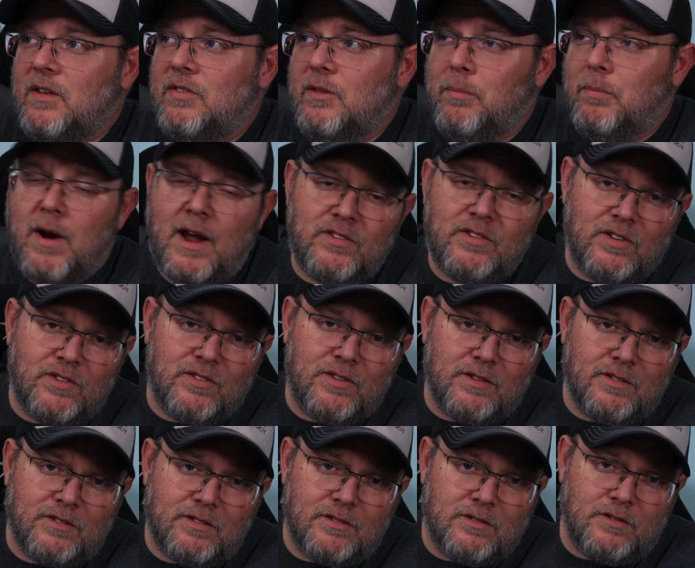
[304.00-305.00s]
the price
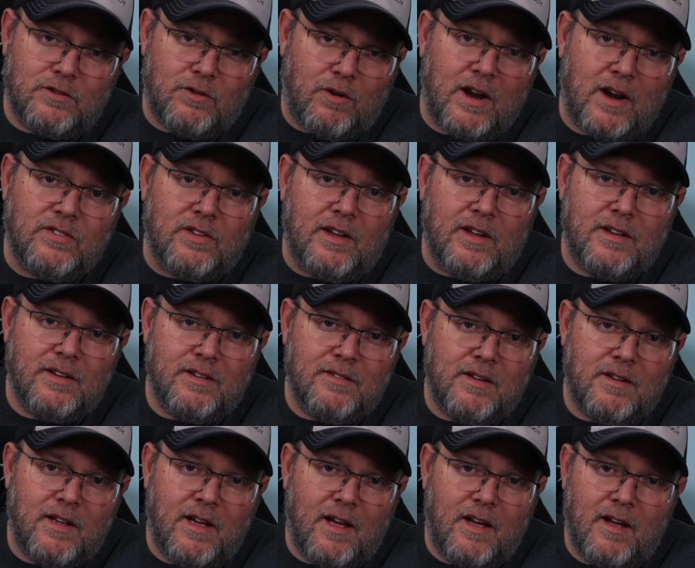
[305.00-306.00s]
isn't crazy.
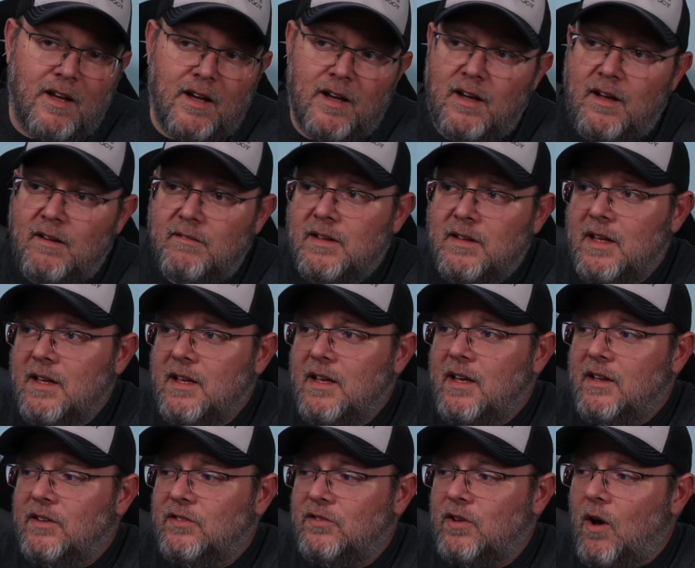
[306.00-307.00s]
Uh,
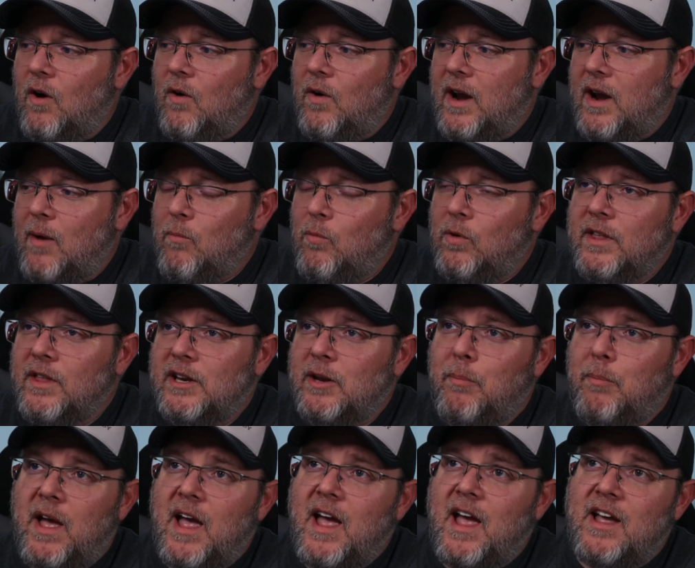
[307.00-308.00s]
so, and I'm willing to
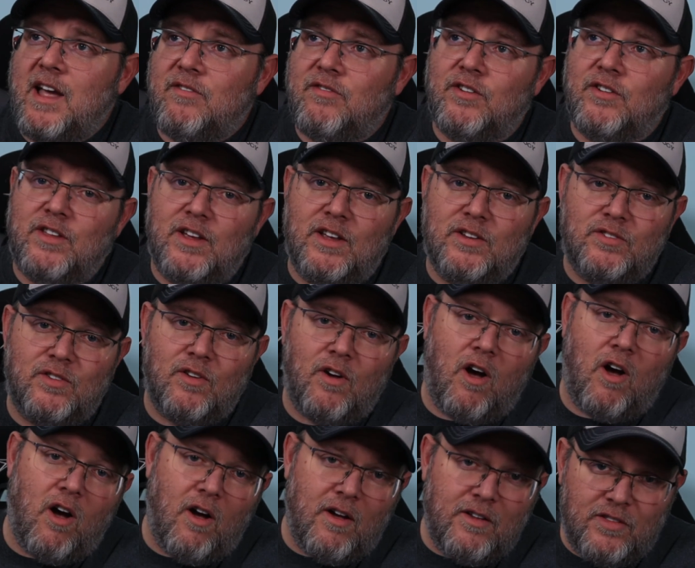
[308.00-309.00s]
pay for this
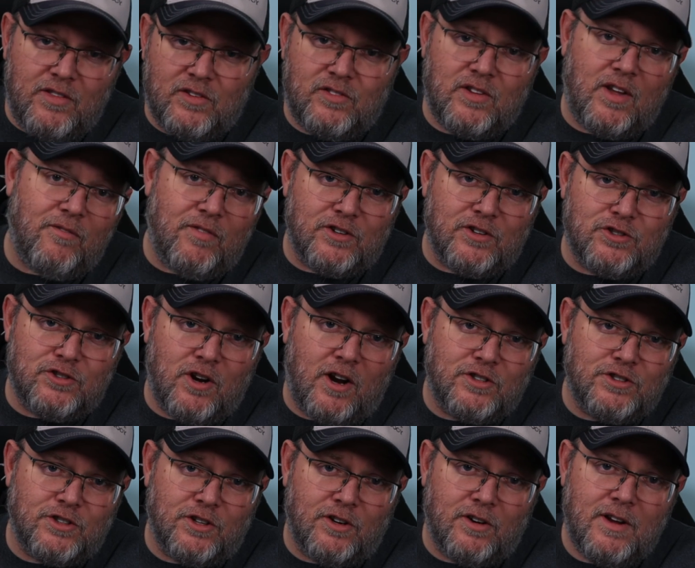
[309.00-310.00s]
this
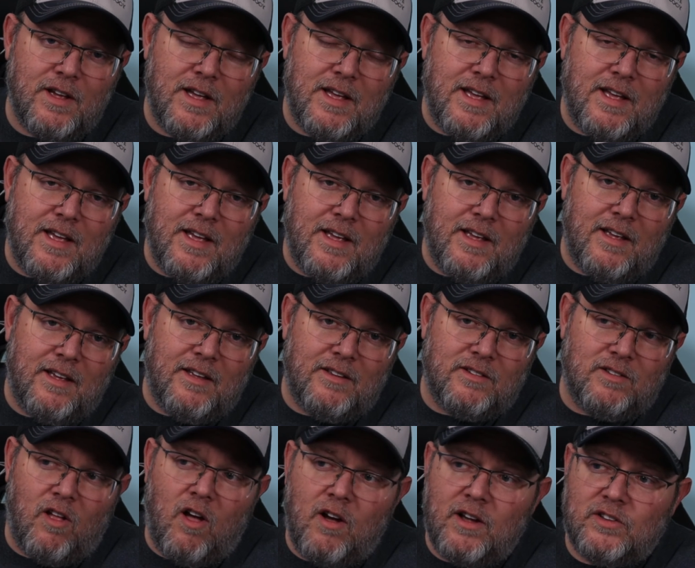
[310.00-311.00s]
infrastructure
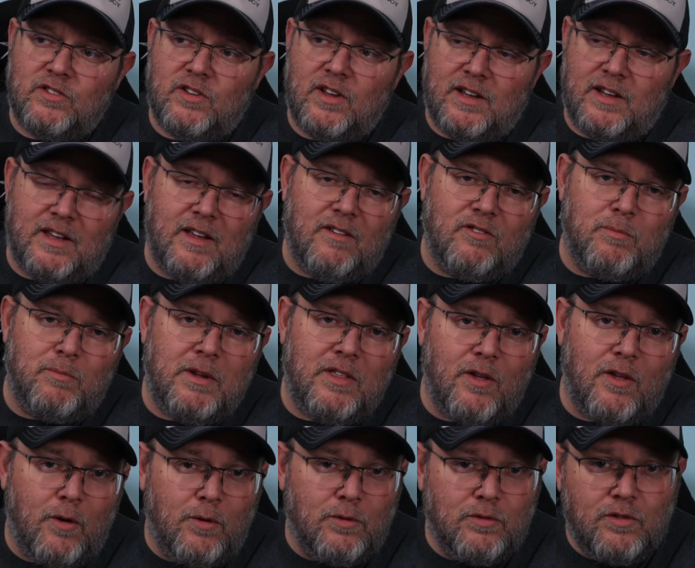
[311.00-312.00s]
as long as it gives me
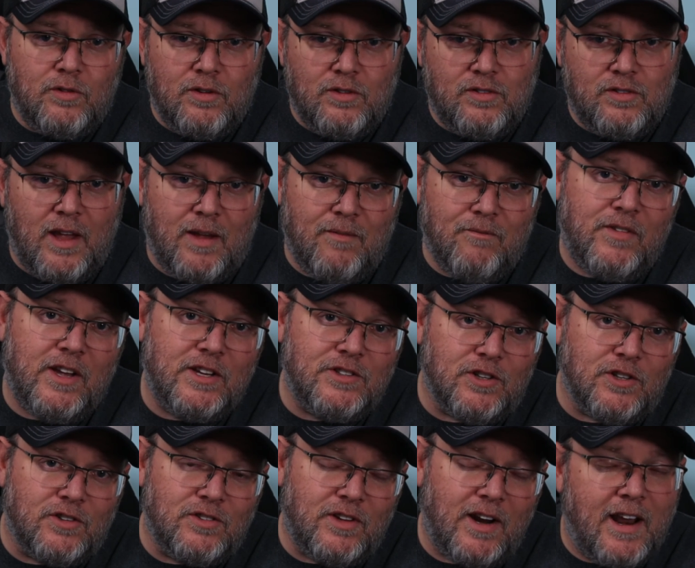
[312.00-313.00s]
those same
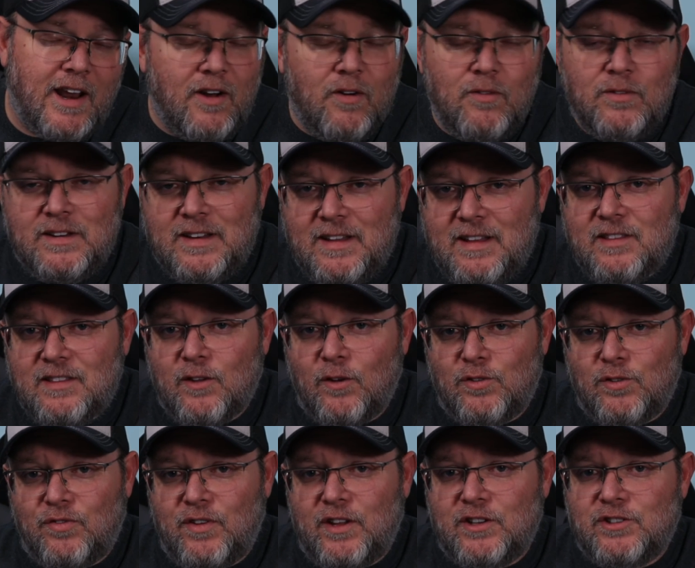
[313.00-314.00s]
features. And I don't need
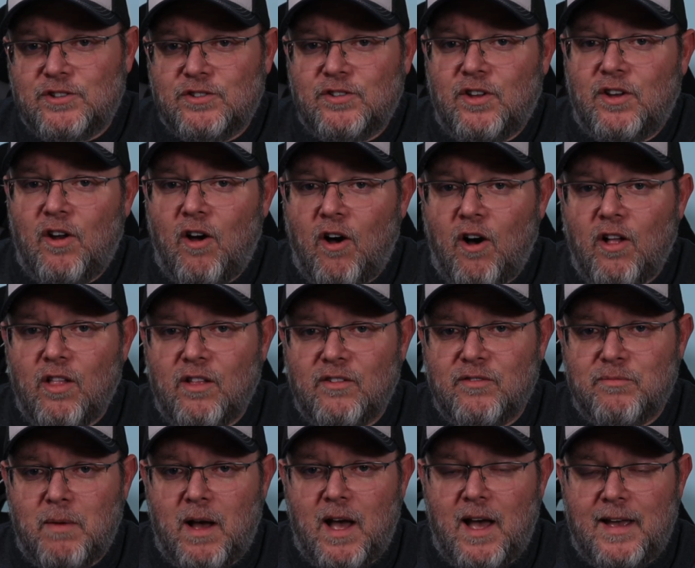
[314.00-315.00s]
those features on all of
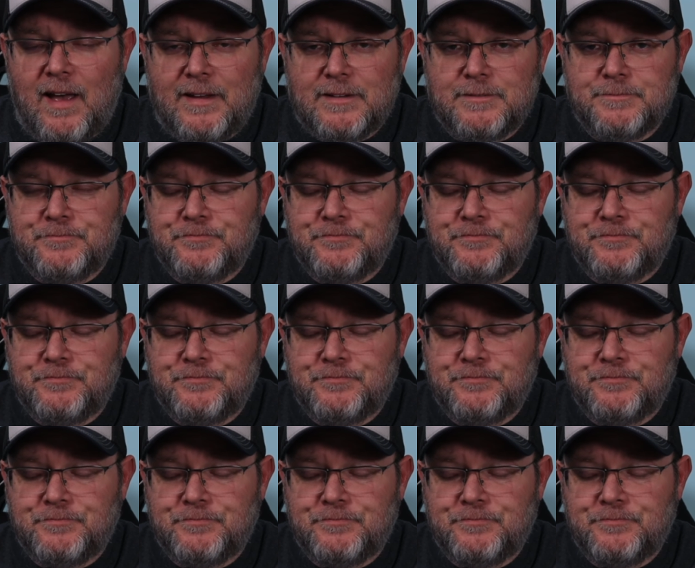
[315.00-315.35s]
my